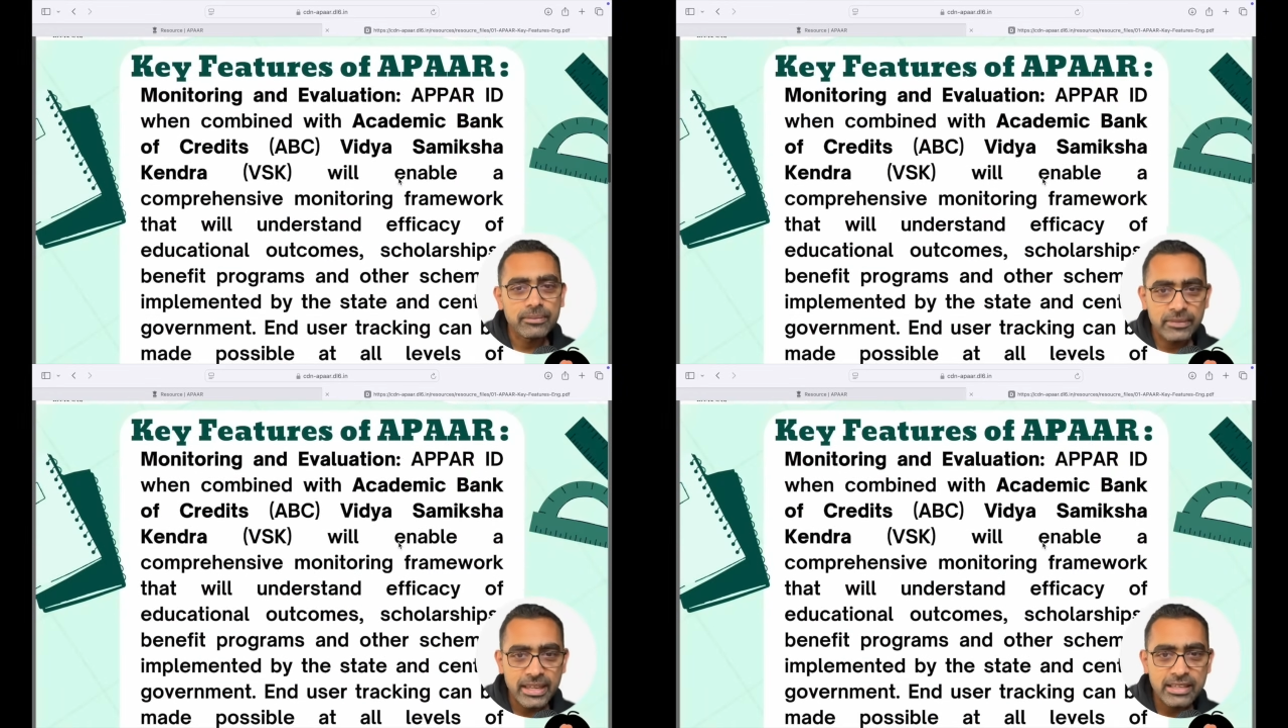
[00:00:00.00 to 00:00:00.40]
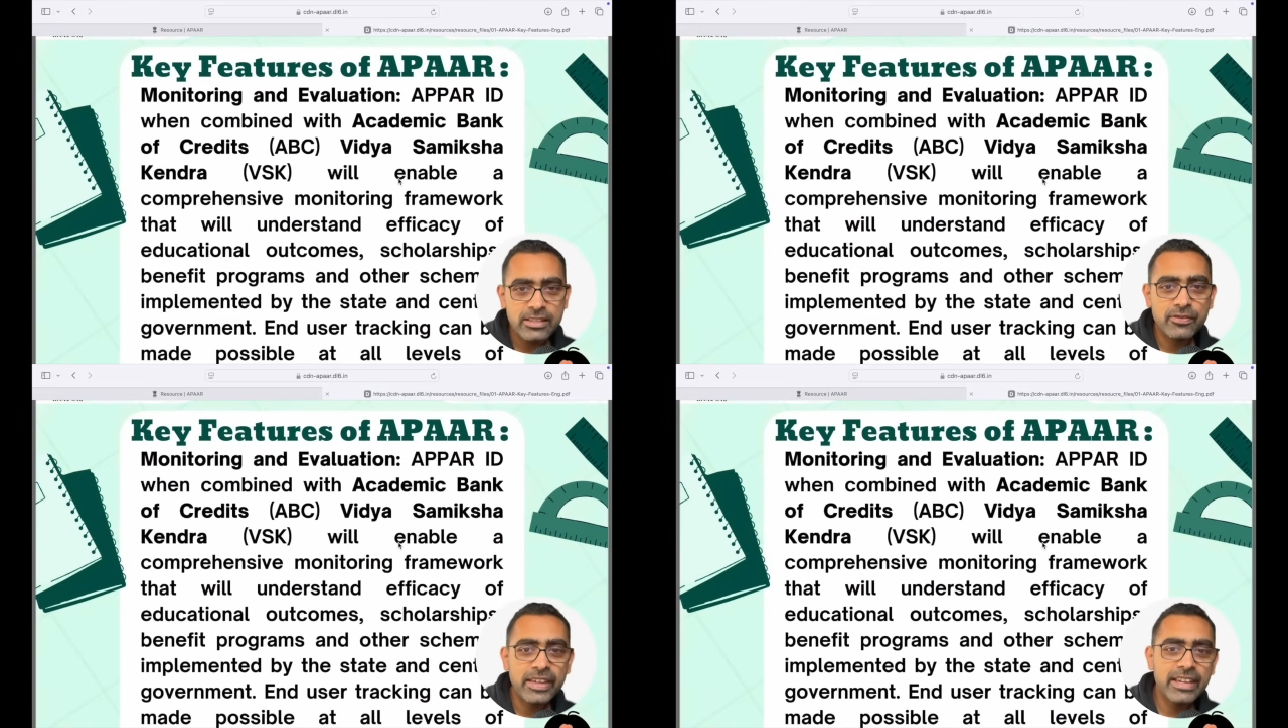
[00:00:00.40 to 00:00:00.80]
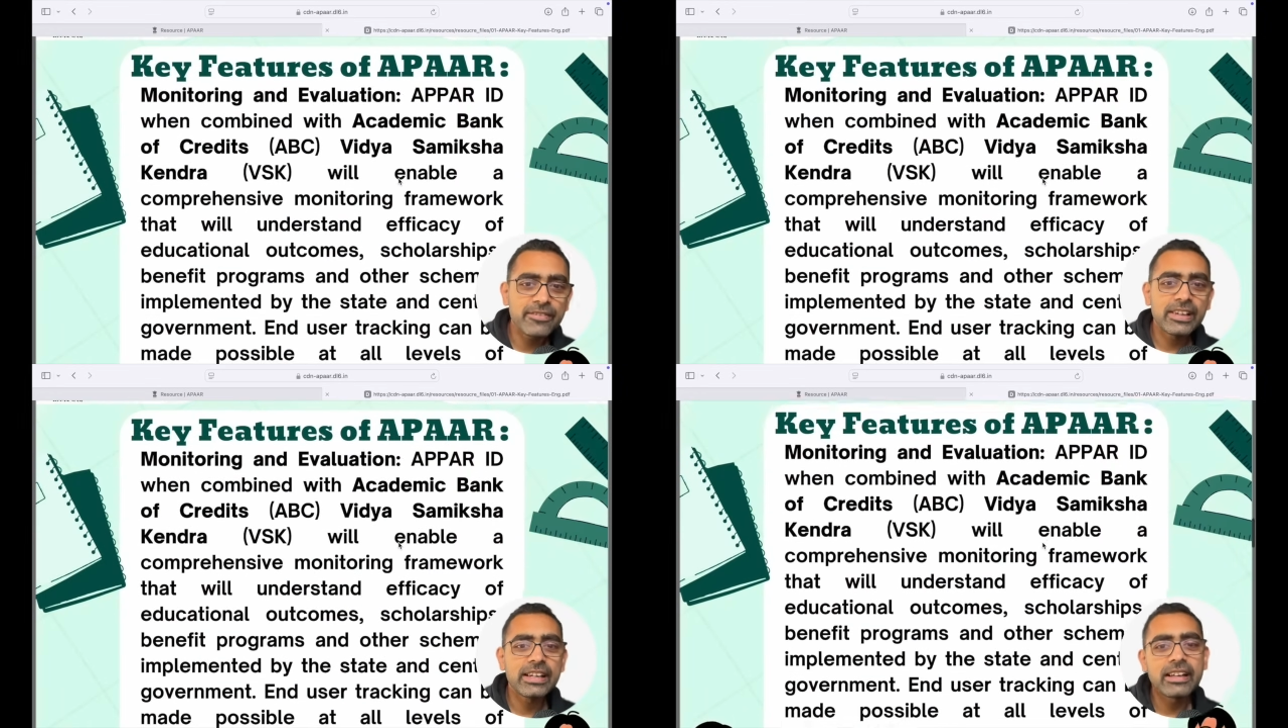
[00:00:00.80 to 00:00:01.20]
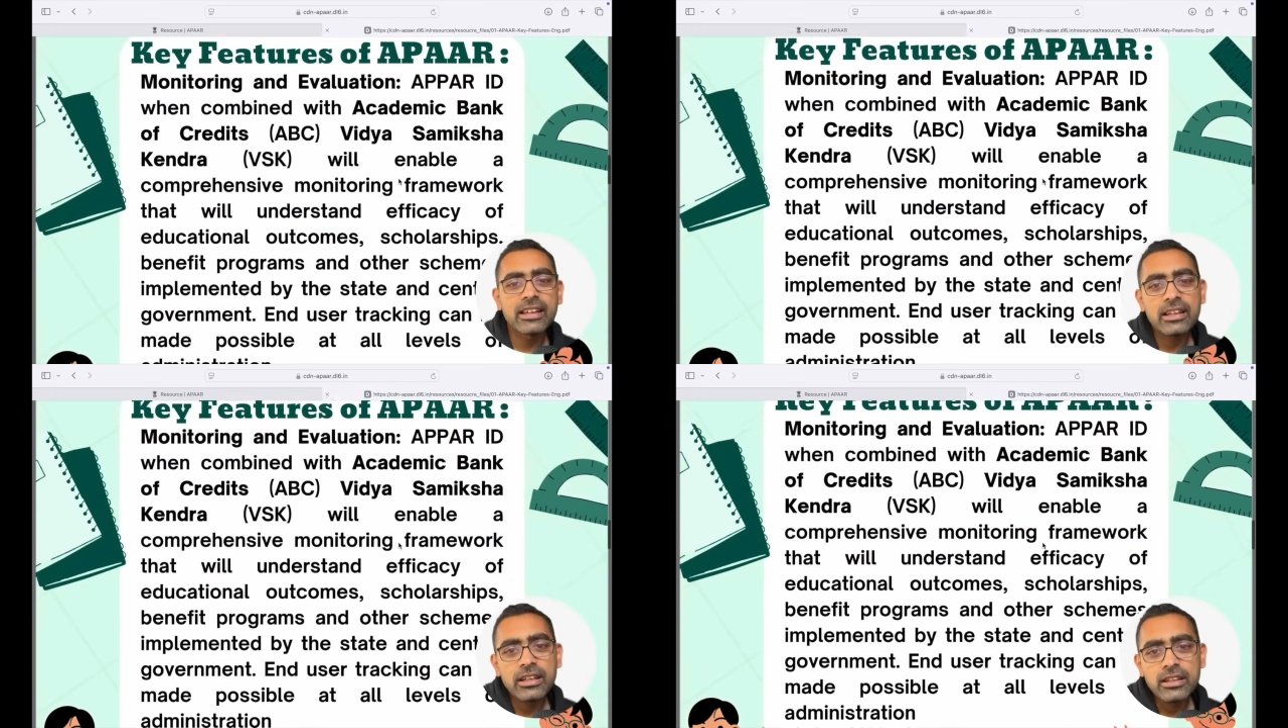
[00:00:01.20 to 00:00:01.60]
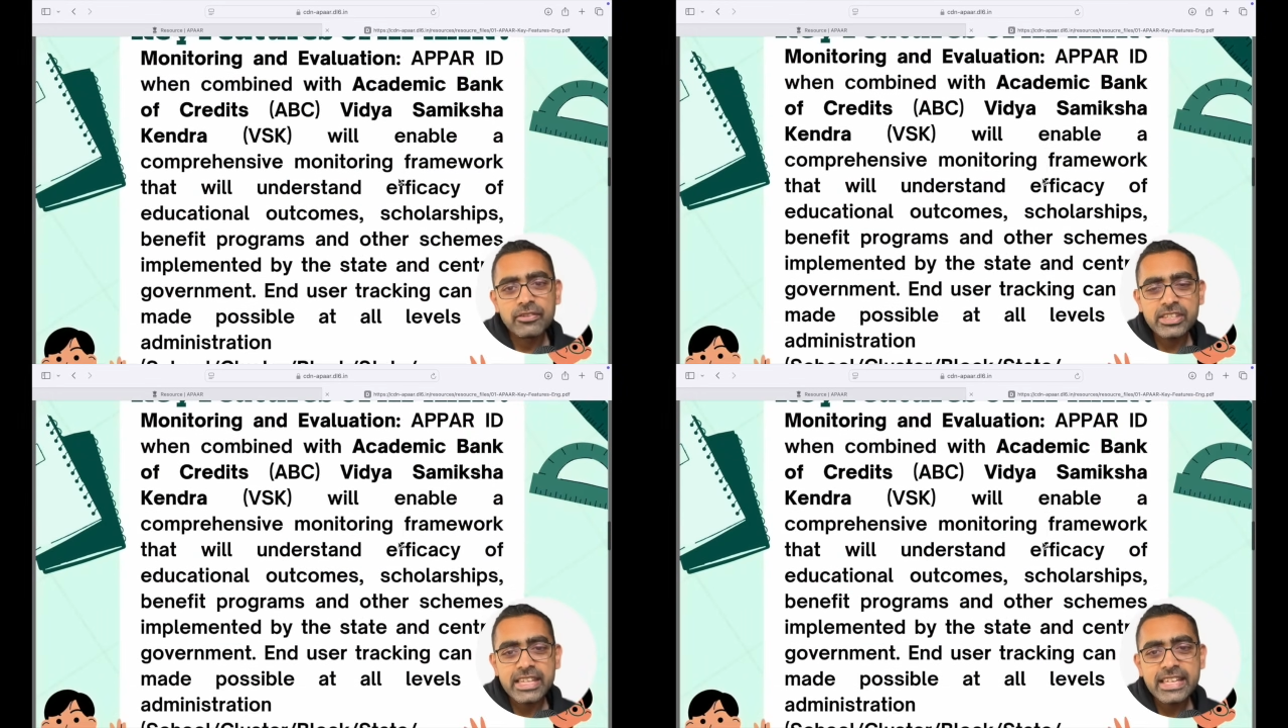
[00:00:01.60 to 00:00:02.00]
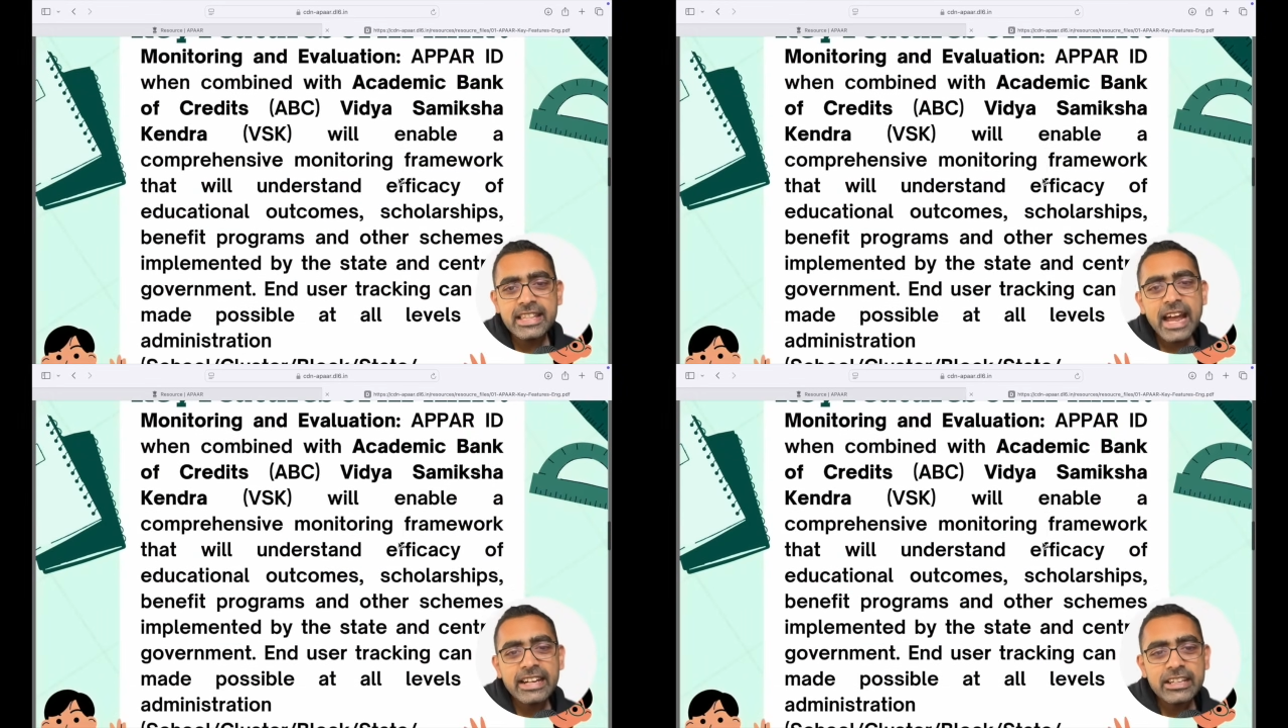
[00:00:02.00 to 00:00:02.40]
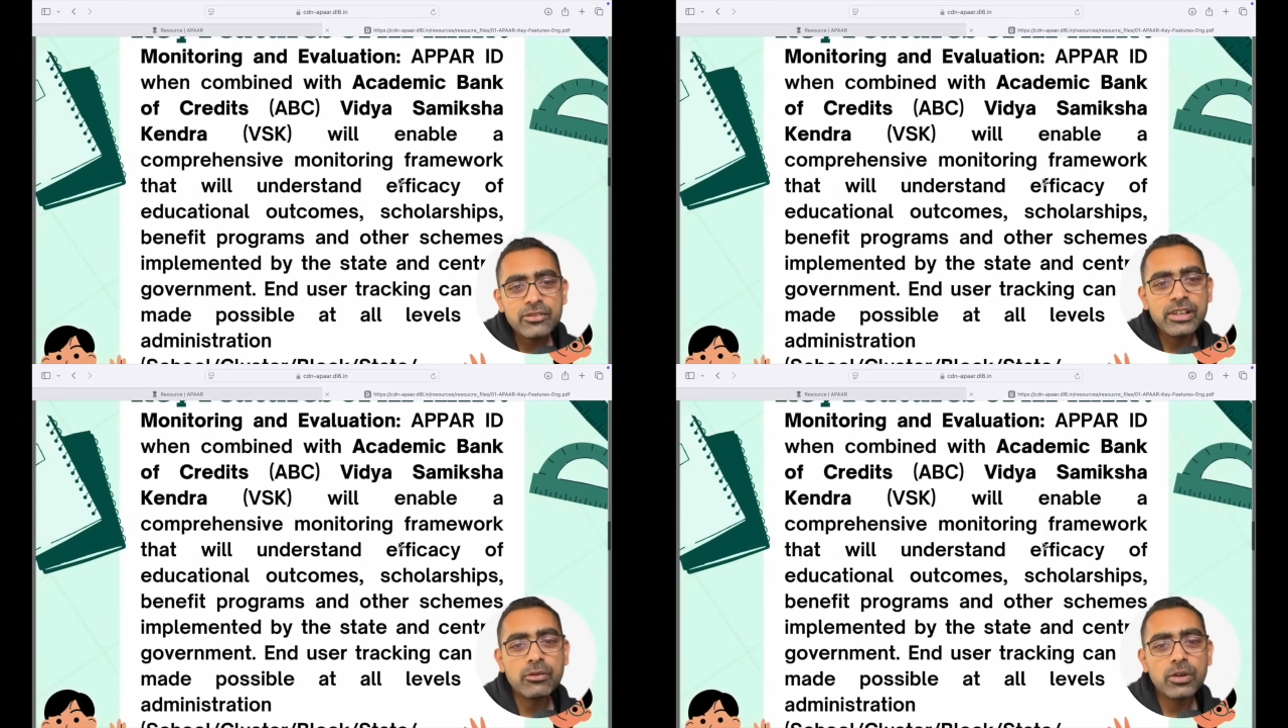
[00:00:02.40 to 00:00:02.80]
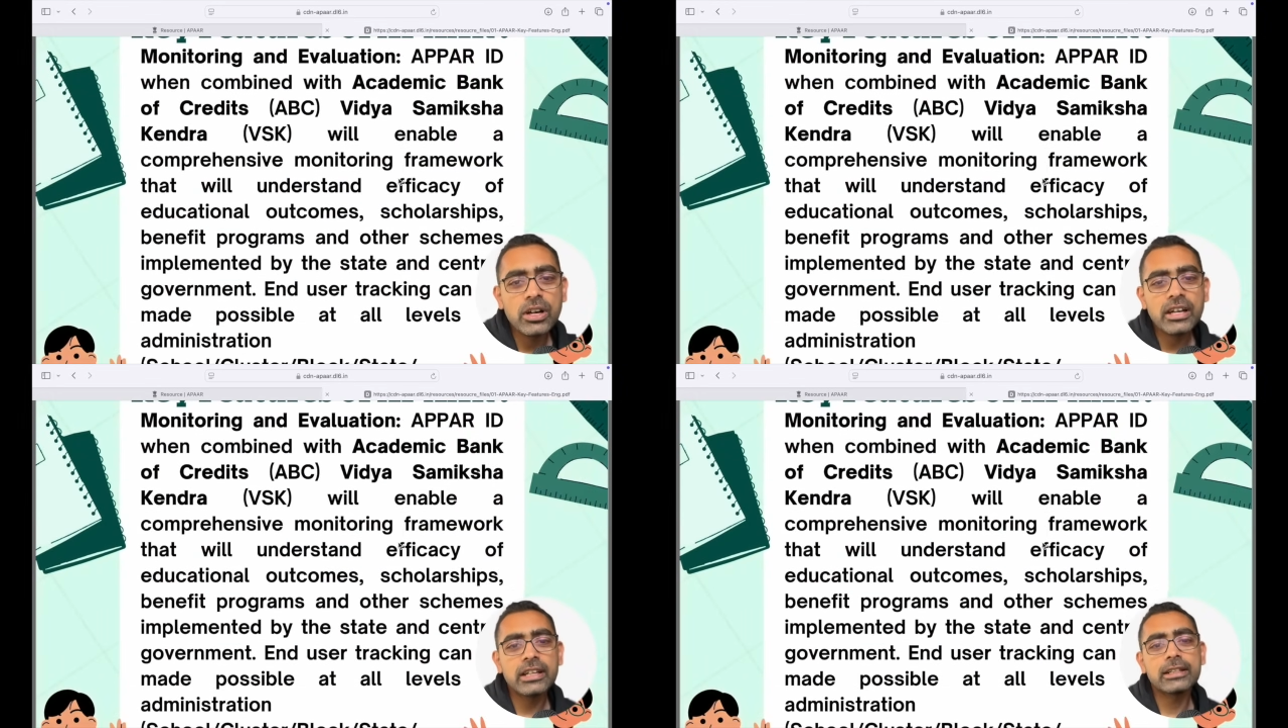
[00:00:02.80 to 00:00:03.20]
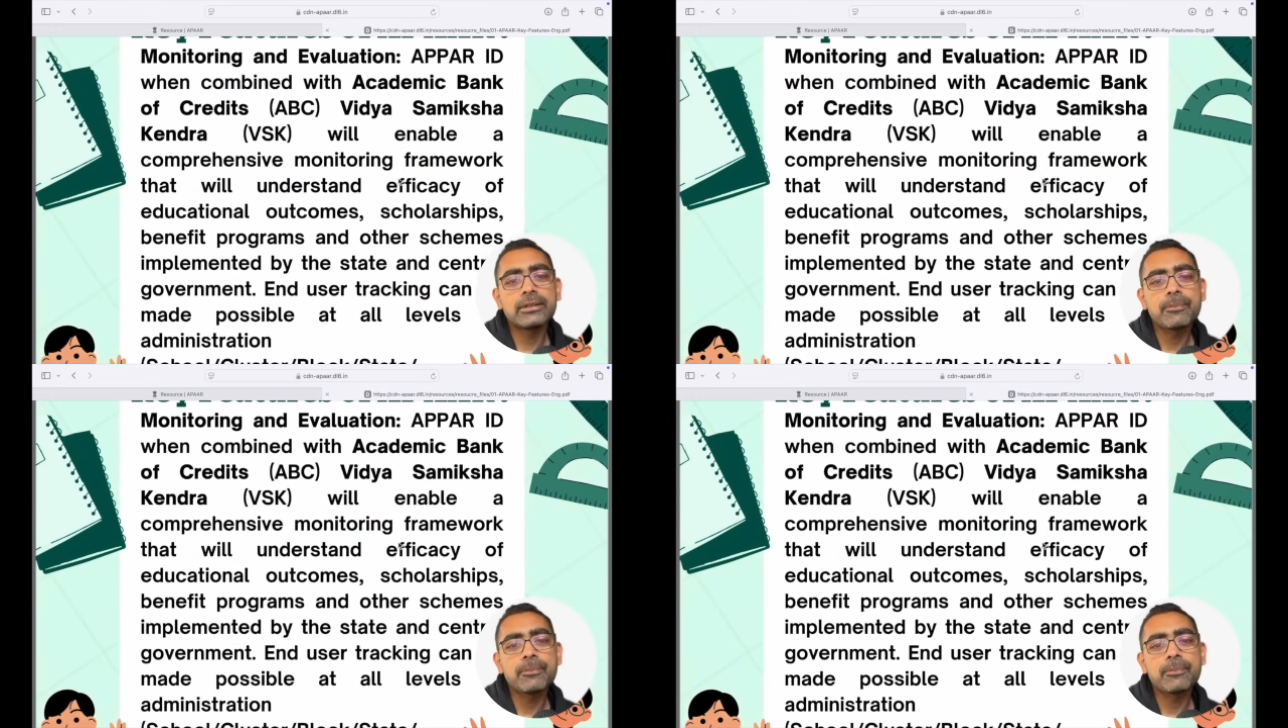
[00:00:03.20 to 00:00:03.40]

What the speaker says: Yes, we will see that it will work